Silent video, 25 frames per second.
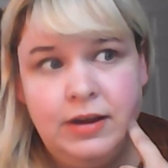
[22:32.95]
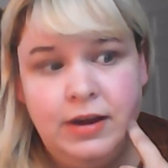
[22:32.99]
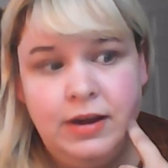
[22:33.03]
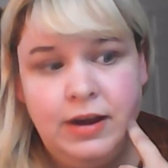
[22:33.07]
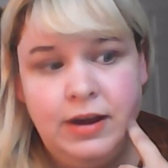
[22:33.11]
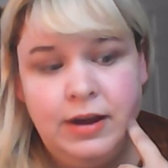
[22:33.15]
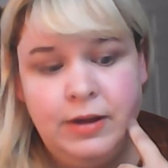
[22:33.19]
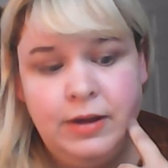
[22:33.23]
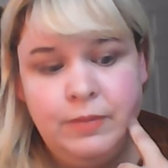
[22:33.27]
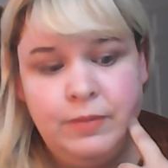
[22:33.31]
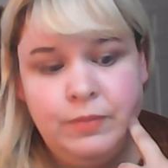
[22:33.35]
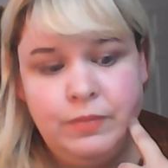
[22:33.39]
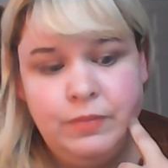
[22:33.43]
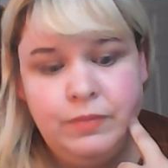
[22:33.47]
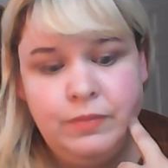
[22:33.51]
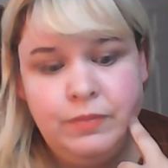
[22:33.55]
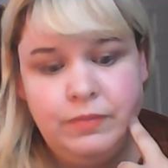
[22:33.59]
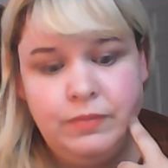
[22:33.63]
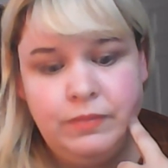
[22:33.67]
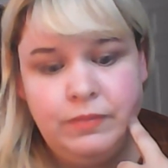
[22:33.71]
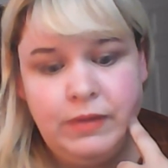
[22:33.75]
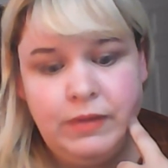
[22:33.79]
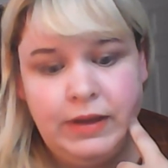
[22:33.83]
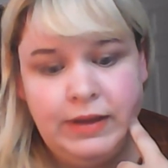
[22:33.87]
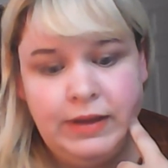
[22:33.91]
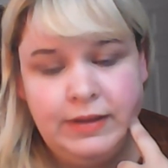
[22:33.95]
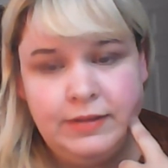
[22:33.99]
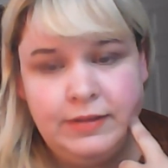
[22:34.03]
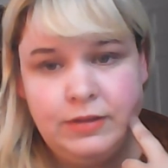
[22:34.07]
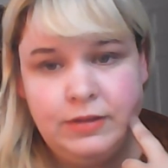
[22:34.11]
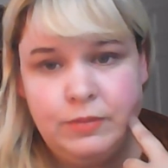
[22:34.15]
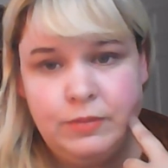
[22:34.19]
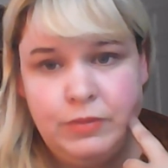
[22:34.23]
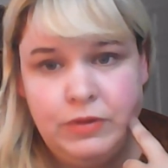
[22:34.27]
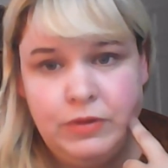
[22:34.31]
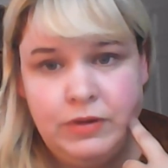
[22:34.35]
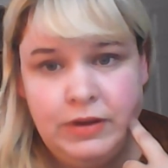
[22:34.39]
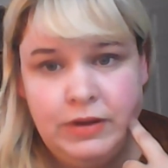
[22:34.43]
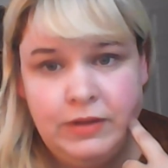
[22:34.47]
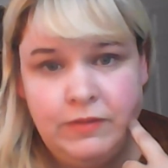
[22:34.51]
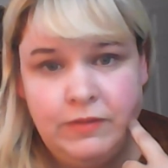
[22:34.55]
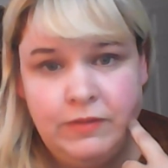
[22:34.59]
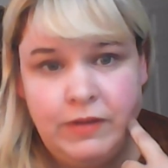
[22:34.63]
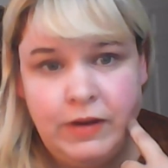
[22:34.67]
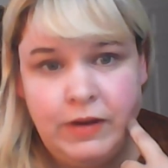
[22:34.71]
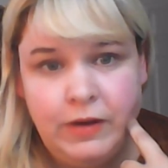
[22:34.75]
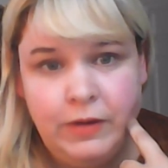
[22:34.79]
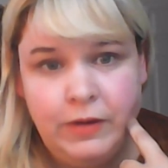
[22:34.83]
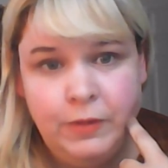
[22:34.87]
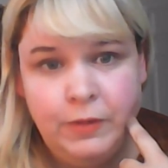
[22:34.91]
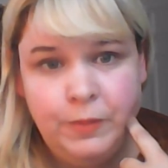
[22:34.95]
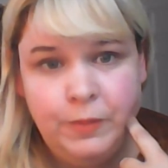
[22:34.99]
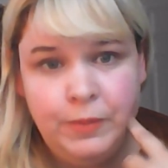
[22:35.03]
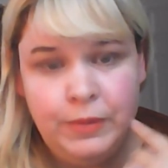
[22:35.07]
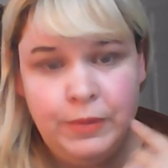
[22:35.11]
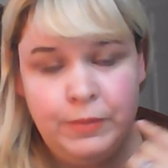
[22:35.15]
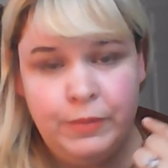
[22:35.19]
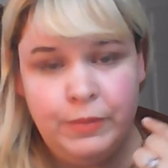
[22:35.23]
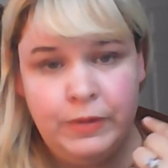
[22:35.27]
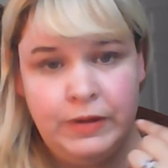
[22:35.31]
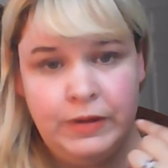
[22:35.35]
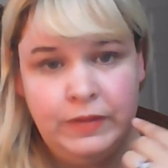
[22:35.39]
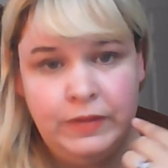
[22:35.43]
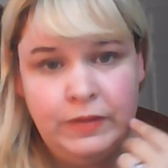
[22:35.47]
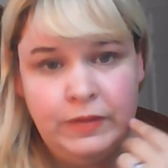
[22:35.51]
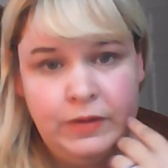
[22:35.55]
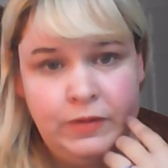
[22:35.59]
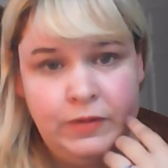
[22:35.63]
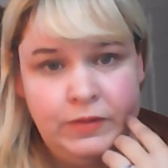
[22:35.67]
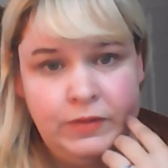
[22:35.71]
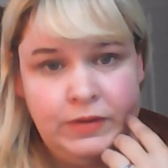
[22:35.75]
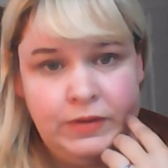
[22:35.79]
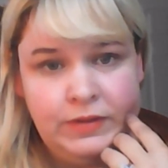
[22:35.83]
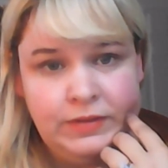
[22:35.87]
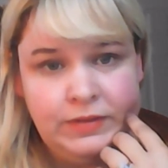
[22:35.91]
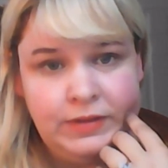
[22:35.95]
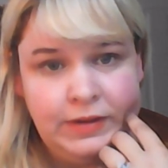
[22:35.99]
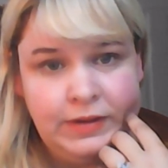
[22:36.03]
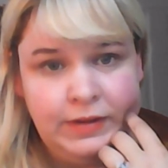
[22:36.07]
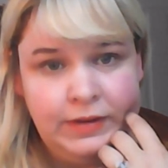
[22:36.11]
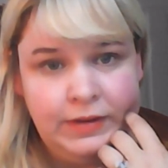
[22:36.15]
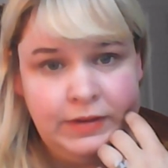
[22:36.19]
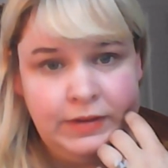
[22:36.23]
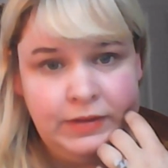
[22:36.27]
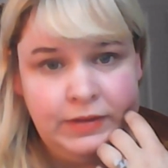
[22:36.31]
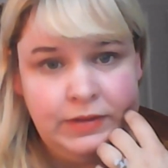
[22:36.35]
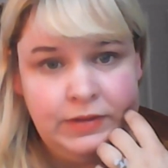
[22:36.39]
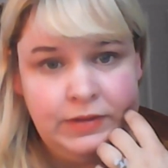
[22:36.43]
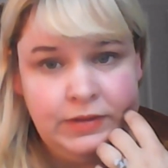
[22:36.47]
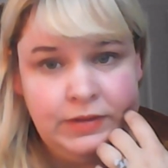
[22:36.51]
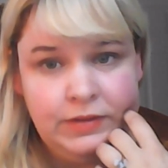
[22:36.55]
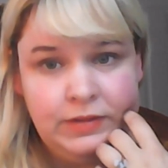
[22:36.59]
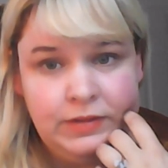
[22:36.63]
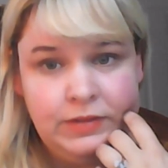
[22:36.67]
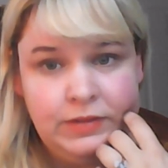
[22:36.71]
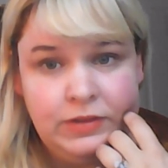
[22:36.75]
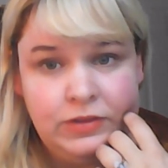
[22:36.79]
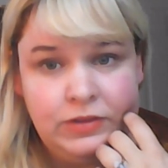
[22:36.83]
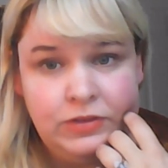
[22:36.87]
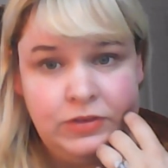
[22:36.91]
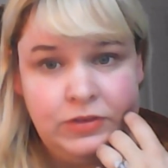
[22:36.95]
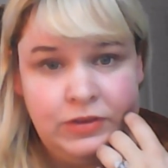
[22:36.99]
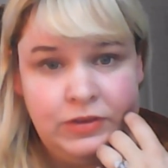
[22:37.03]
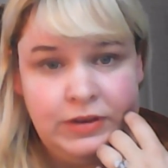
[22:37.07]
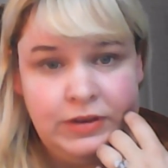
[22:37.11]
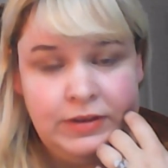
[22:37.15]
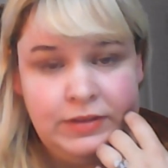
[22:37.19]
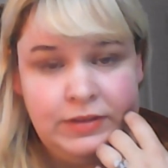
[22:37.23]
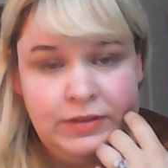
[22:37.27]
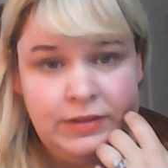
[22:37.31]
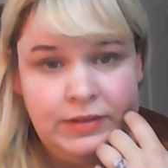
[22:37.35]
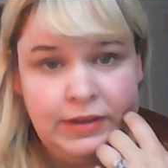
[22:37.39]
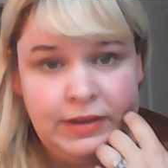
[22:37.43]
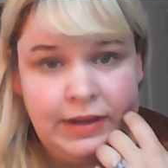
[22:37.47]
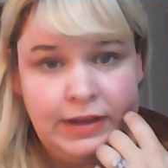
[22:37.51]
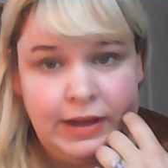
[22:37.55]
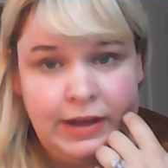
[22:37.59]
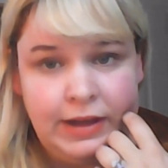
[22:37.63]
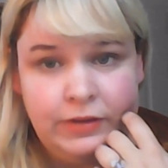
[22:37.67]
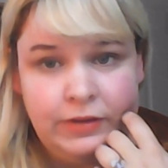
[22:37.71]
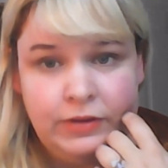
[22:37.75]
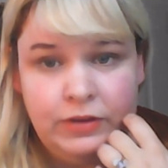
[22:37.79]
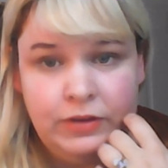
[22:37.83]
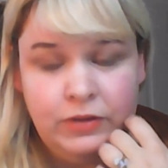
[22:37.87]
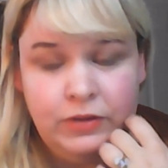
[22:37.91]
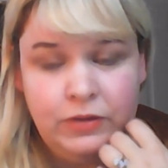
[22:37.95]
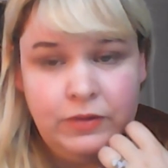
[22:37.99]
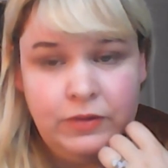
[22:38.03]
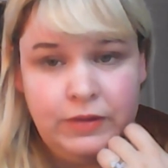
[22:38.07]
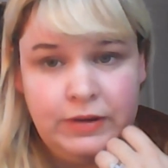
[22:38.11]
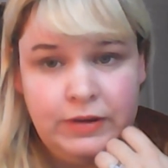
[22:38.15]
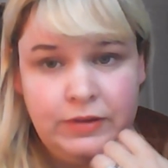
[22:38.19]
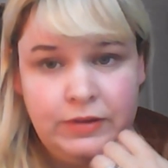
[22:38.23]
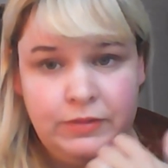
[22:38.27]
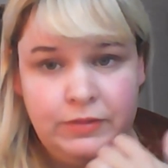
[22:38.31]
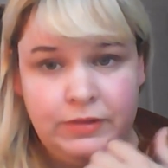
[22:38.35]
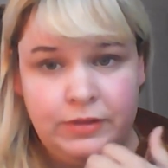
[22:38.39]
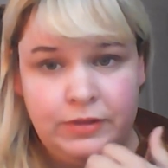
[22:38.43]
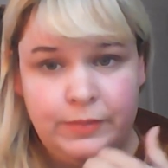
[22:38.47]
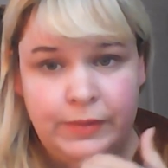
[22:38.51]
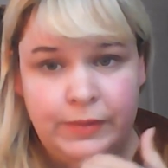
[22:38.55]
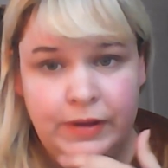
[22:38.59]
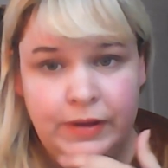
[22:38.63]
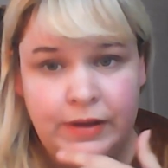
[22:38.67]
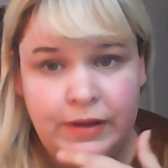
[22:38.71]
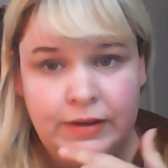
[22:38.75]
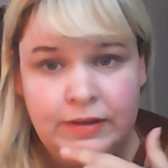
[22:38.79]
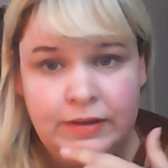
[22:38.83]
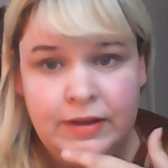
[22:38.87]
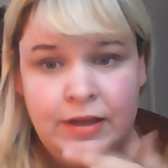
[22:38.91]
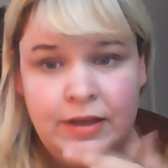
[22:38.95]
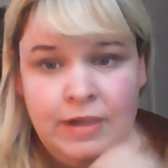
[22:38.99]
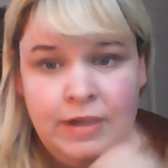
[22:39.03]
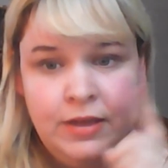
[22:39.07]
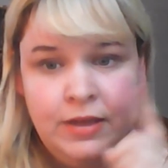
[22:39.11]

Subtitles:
I guess the beauty of hope and putting the onus on the students. Like, how are you going to respond?